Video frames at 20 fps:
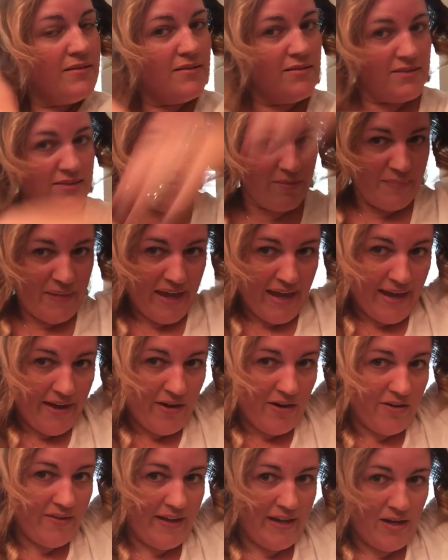some
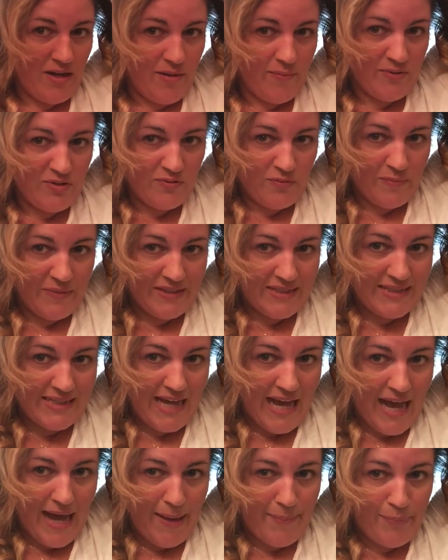hair that comes from the
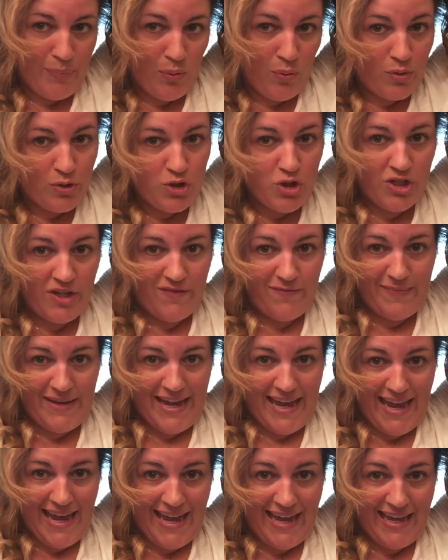top portion of my
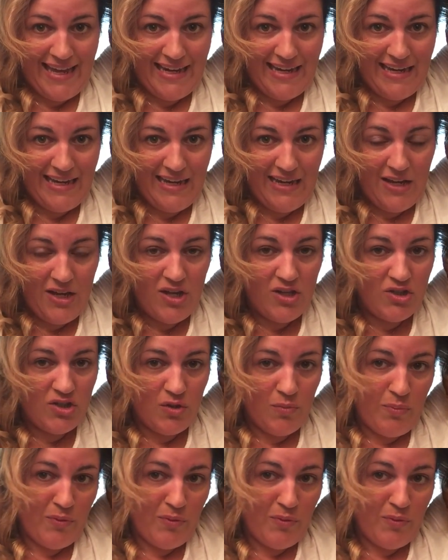head. So